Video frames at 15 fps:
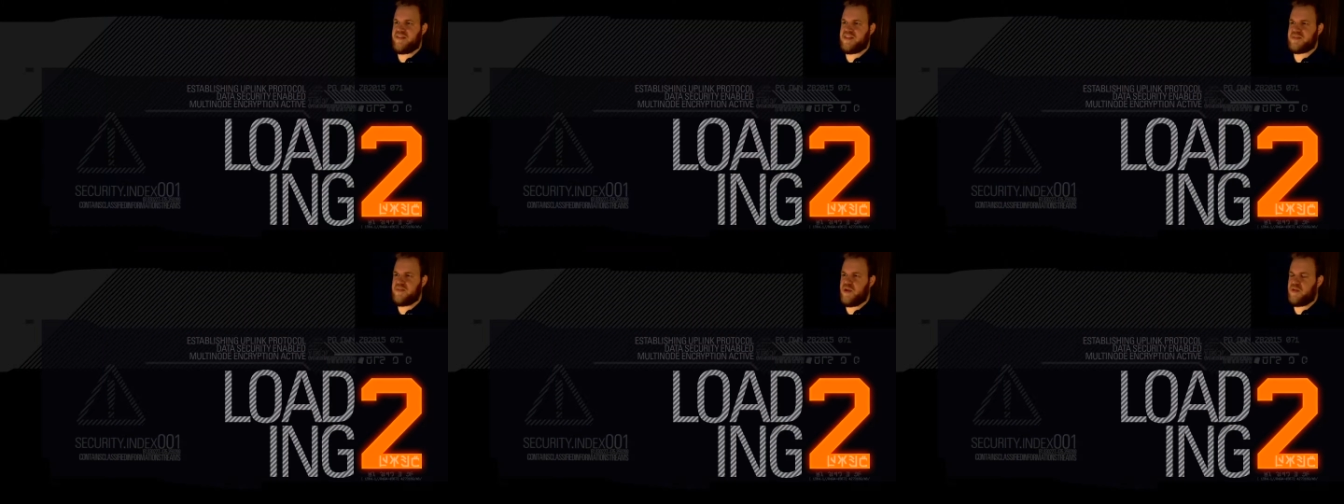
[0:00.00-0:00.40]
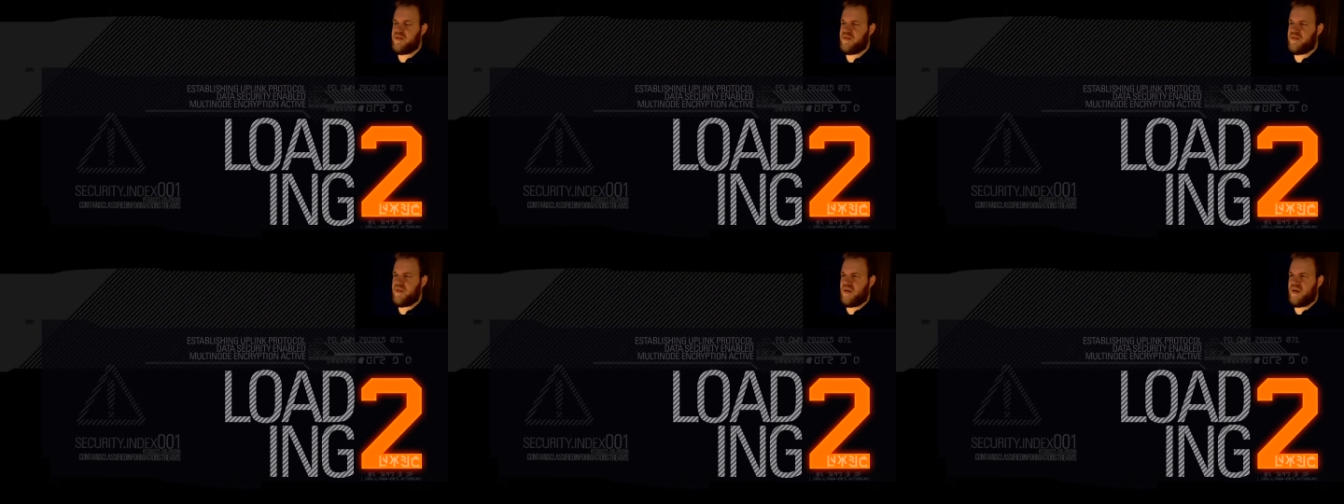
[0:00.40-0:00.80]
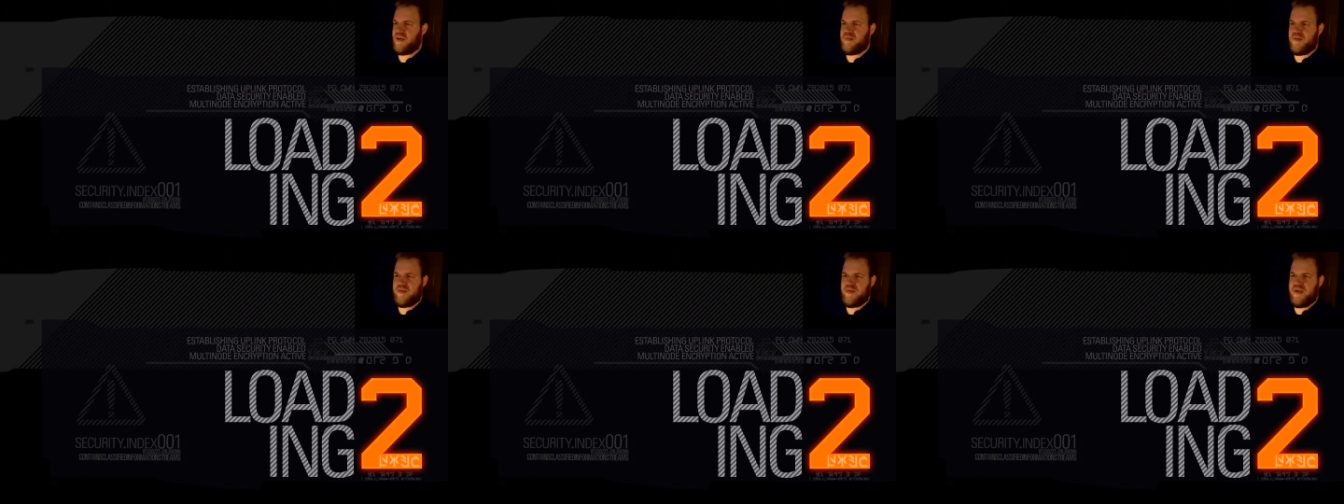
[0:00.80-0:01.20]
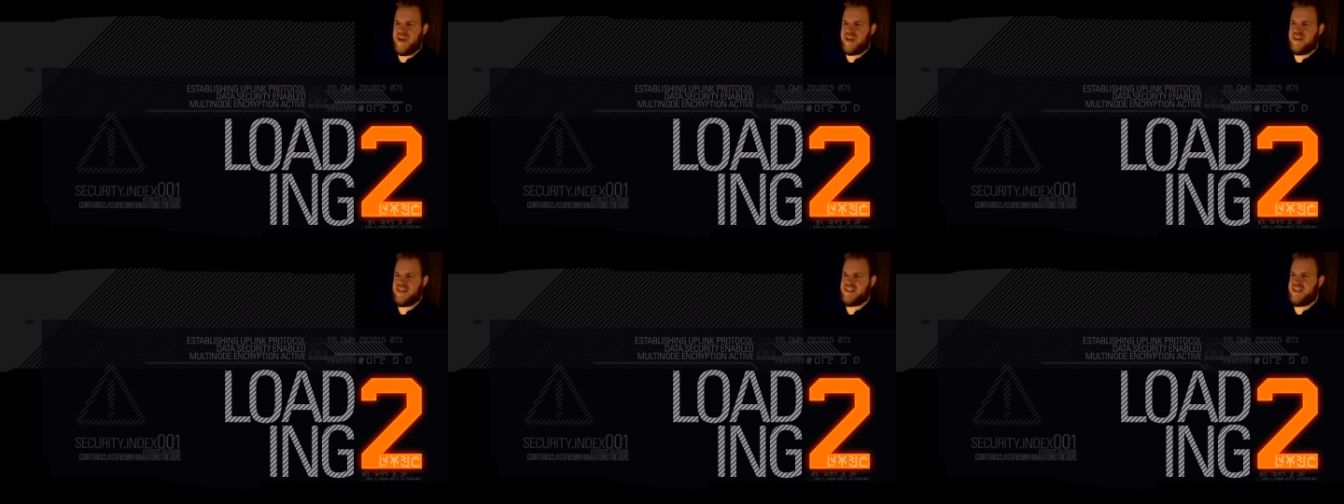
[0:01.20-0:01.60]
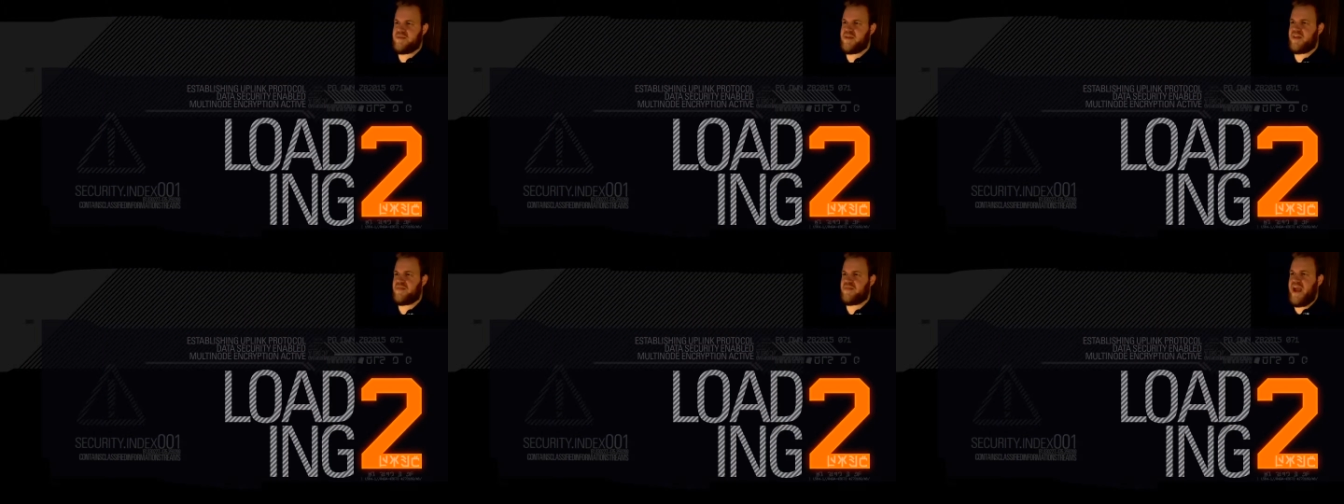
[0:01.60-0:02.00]
at this mode before. Put me back into
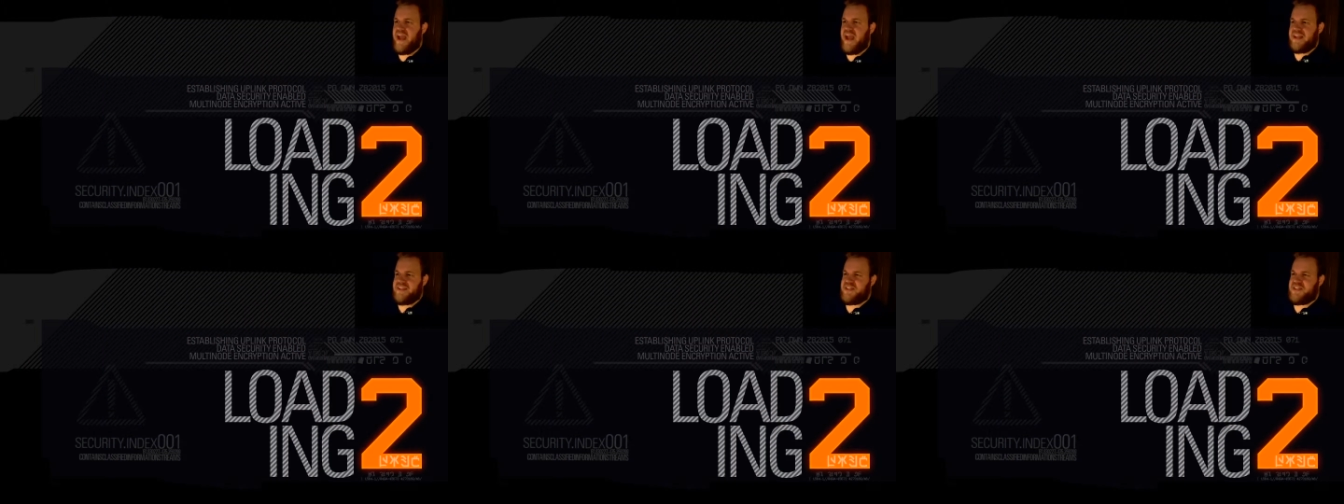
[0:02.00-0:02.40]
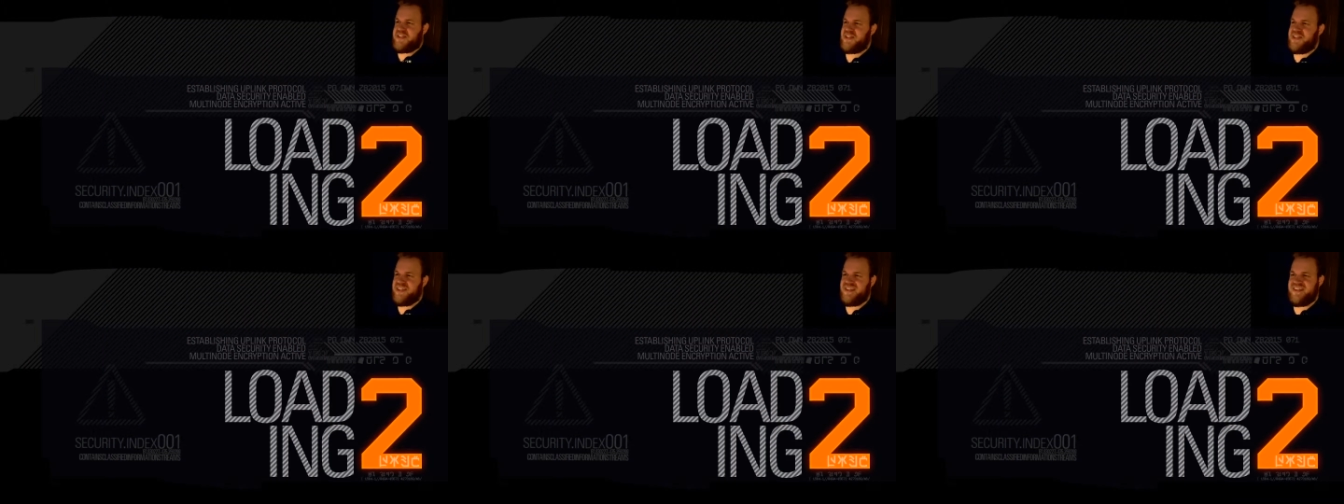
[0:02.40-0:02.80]
Team Deathmatch.